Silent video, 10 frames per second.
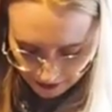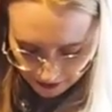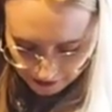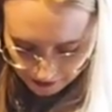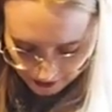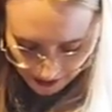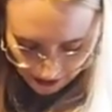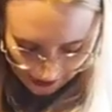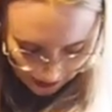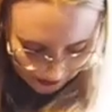of like flare
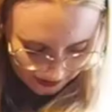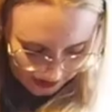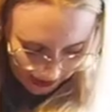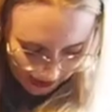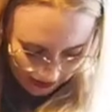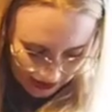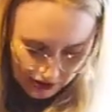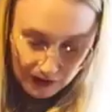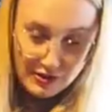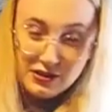out the sides
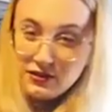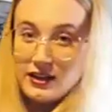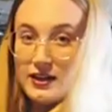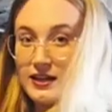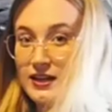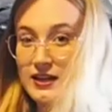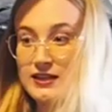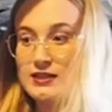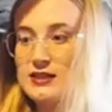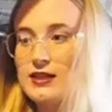so you still get a
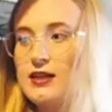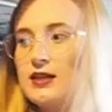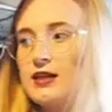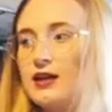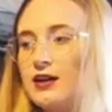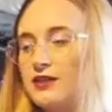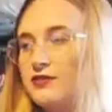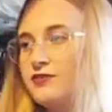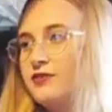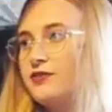hint of
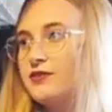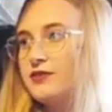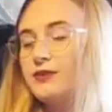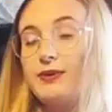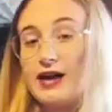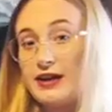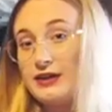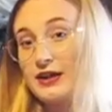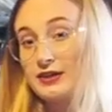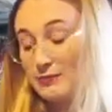the pattern
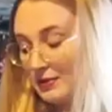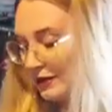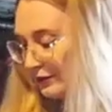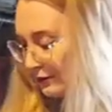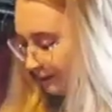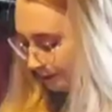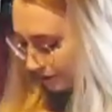at the bottom.